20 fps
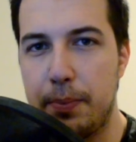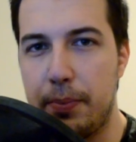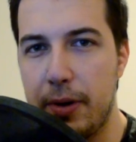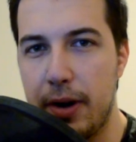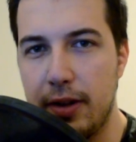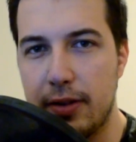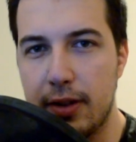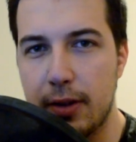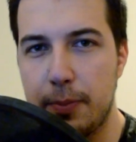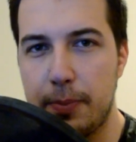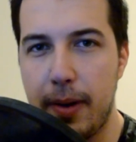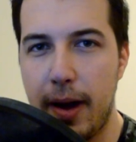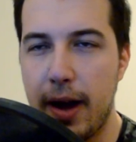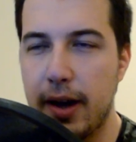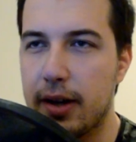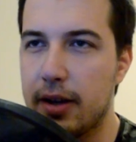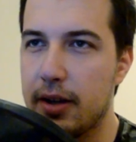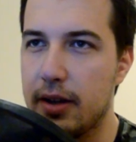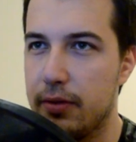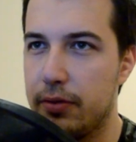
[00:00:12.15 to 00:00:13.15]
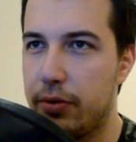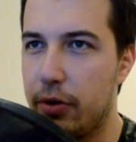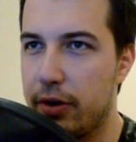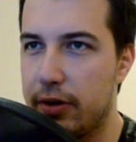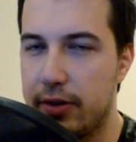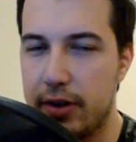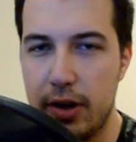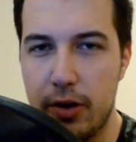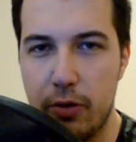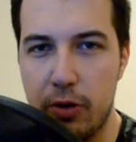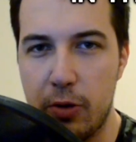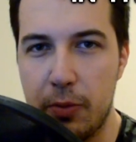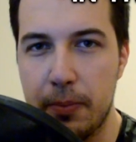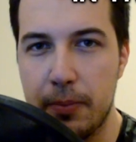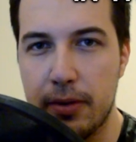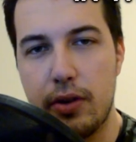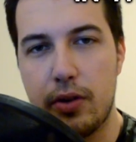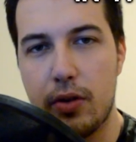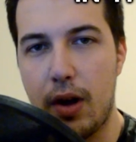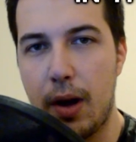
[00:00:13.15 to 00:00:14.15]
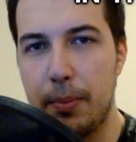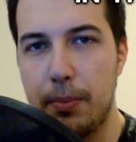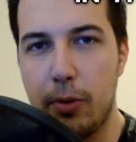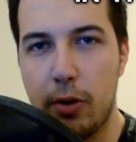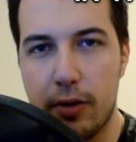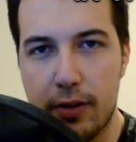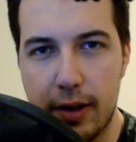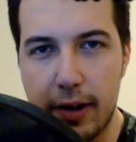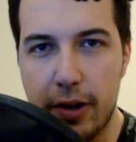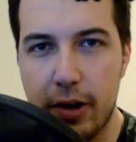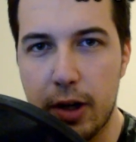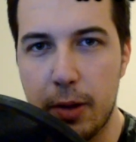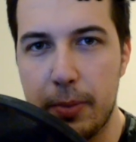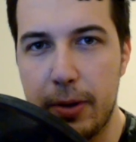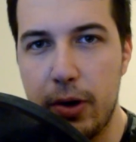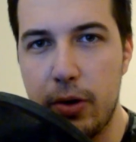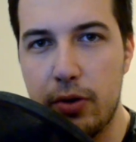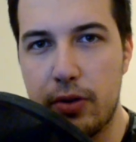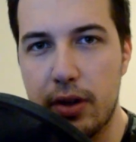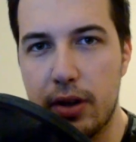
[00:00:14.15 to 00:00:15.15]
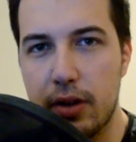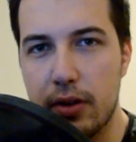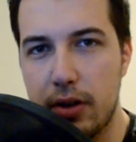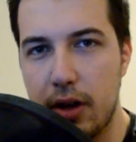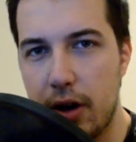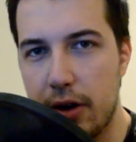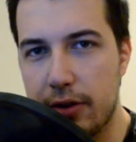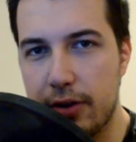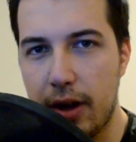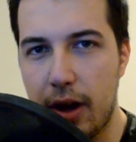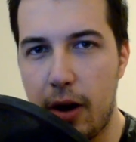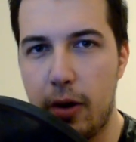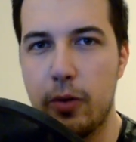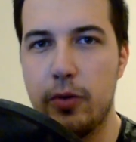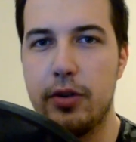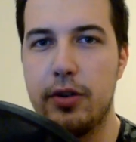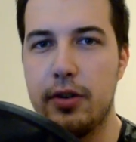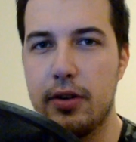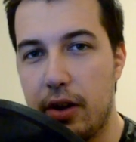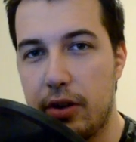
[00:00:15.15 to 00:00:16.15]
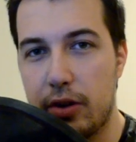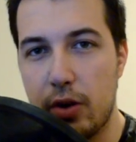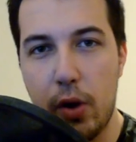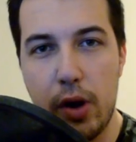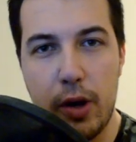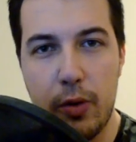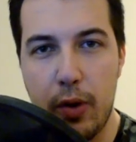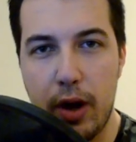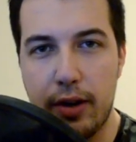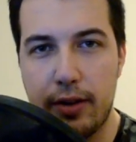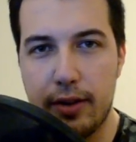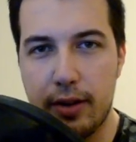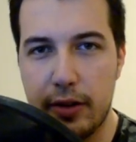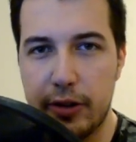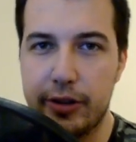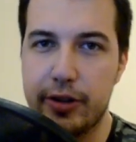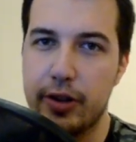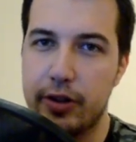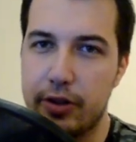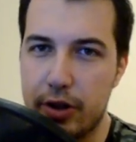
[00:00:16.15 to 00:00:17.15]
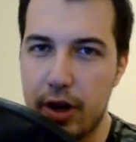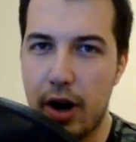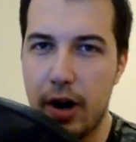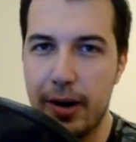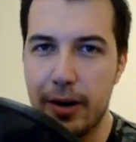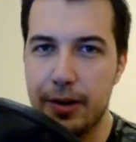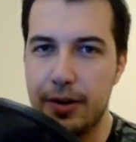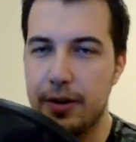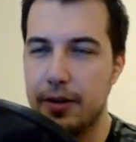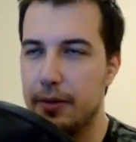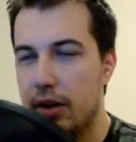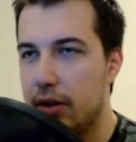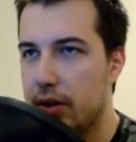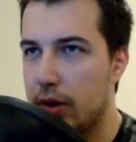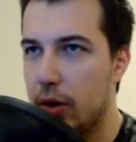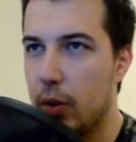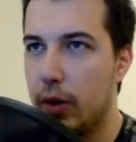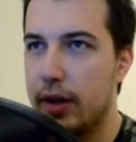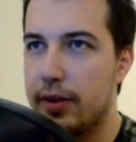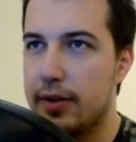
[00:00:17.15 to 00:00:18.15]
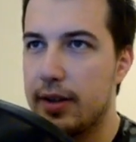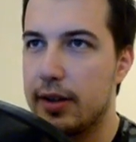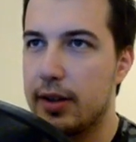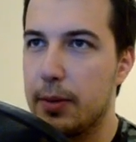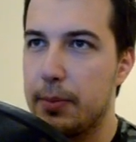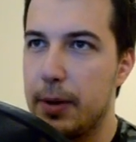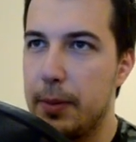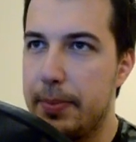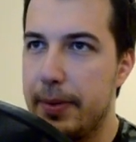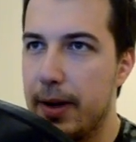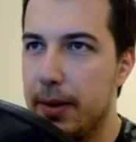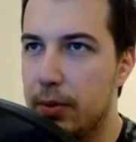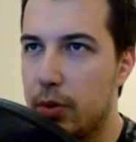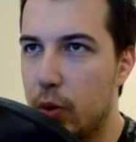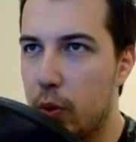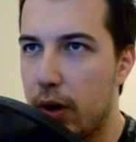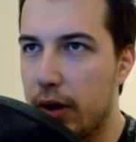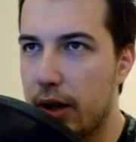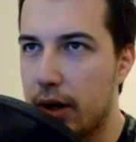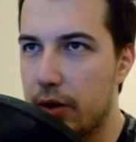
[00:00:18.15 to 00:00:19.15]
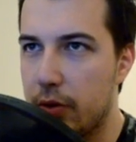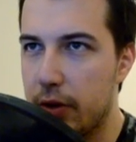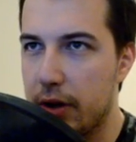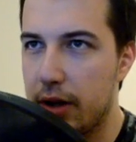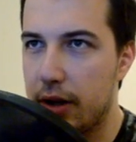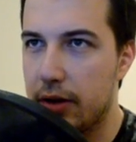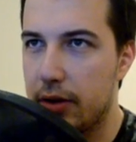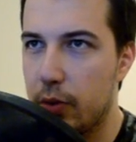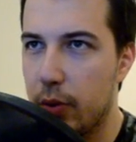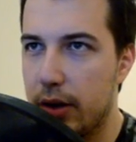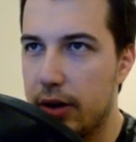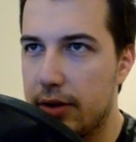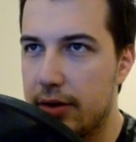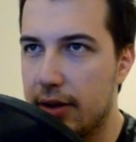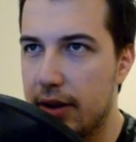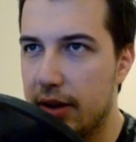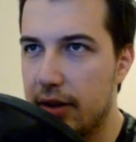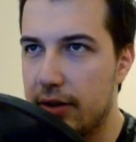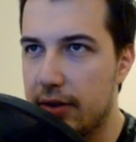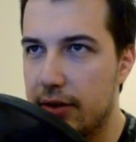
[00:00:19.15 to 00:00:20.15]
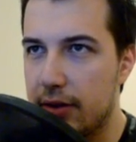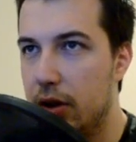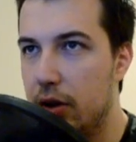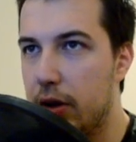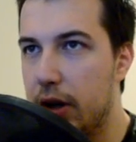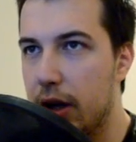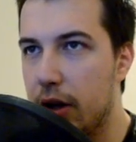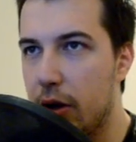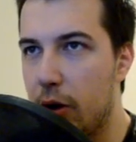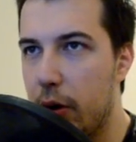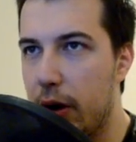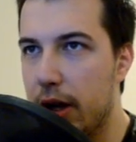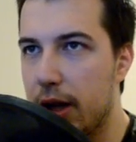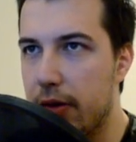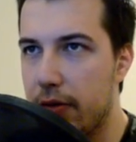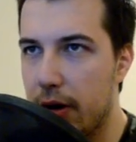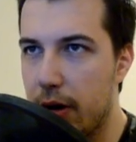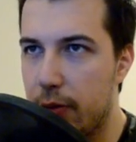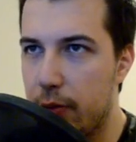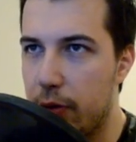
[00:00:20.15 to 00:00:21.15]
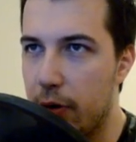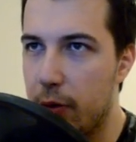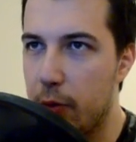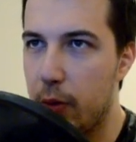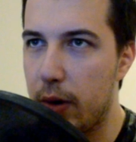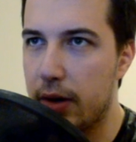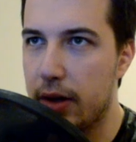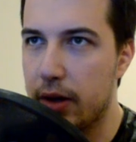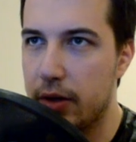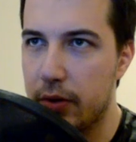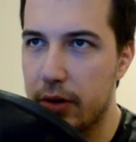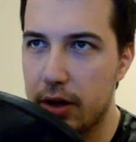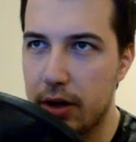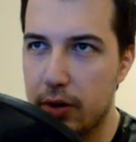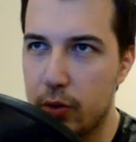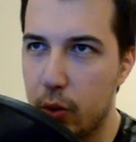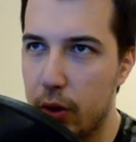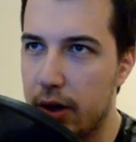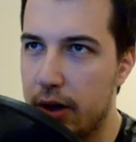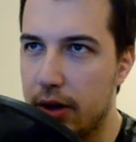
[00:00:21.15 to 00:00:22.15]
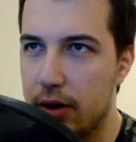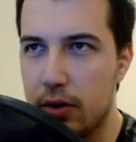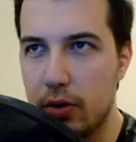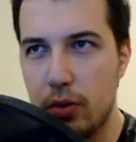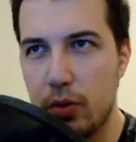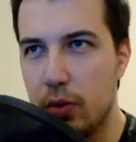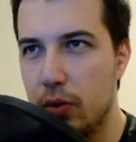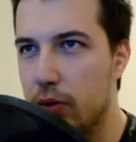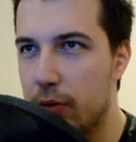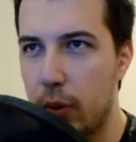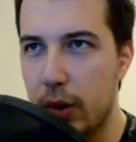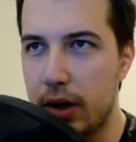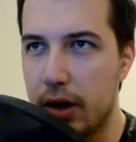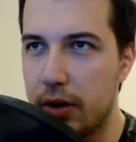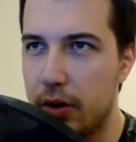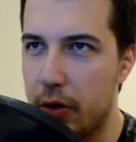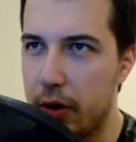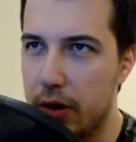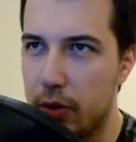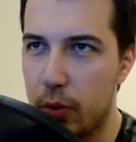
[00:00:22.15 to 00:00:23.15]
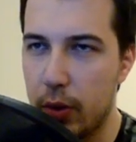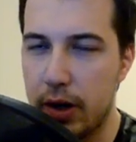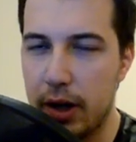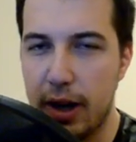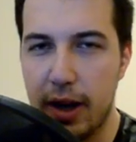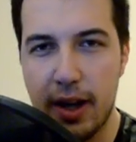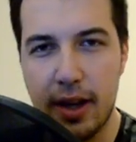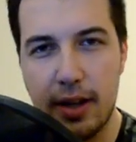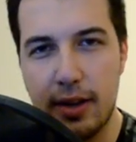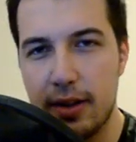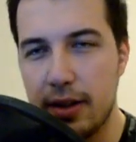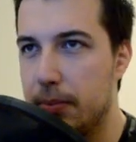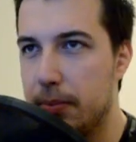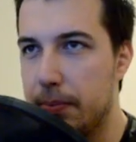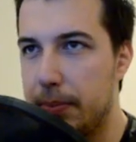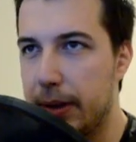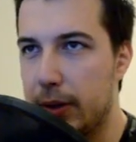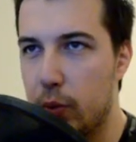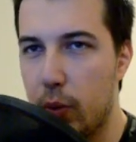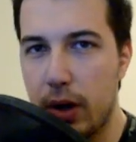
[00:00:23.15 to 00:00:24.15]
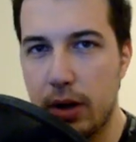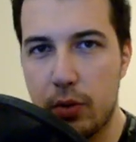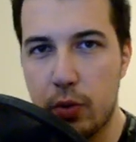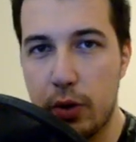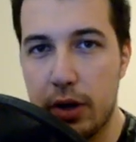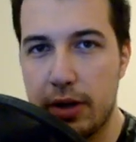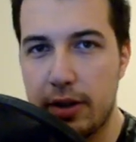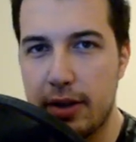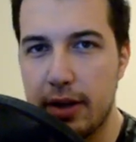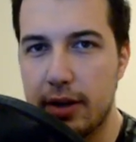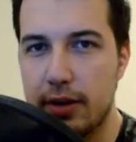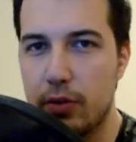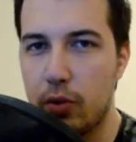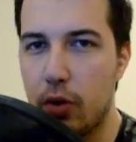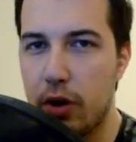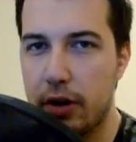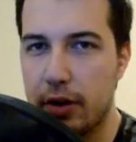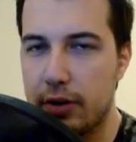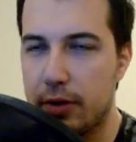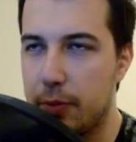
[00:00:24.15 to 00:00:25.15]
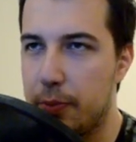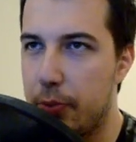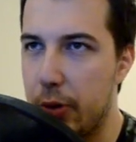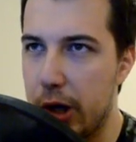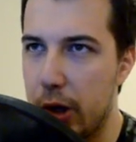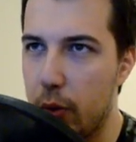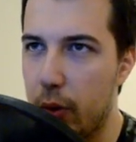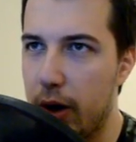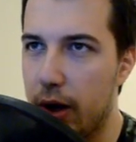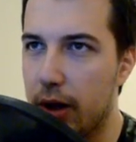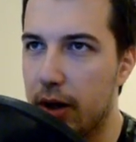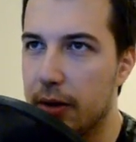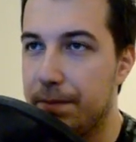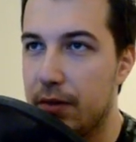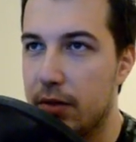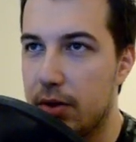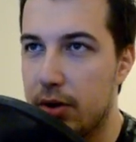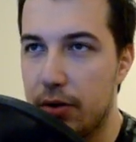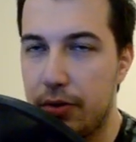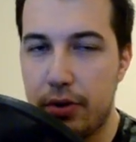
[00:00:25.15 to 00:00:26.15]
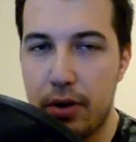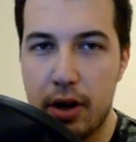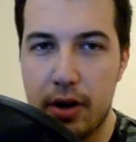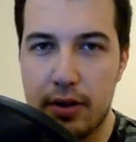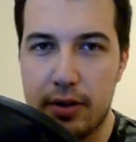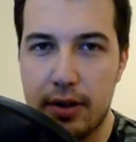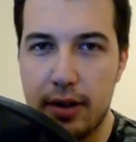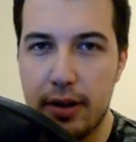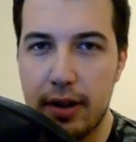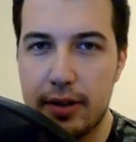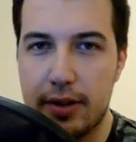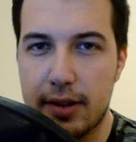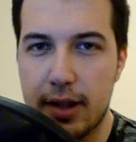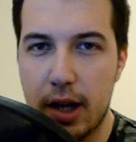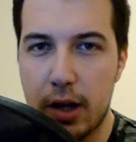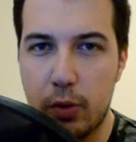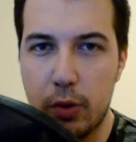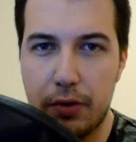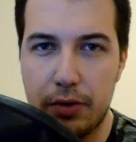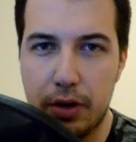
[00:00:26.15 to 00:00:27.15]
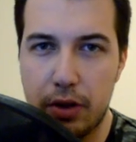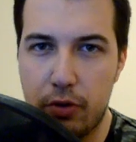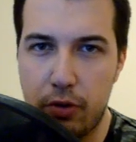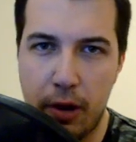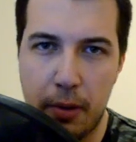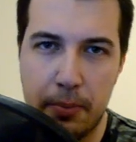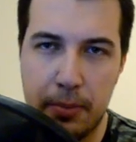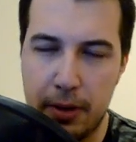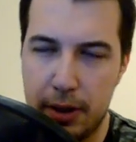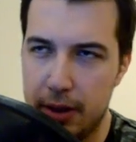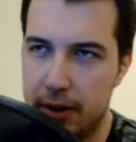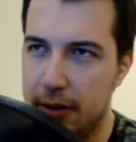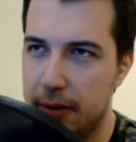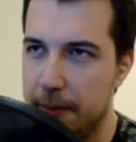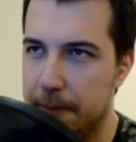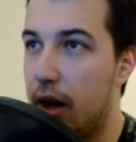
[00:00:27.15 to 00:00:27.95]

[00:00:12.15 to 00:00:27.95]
preset pack for Serum, so I'm mostly gonna be using their sounds. So anyways, let's get started. So let's set the BPM to 126. You can go anywhere from 120 to 128, but 126 works pretty well. So first, let's start with the drum beat.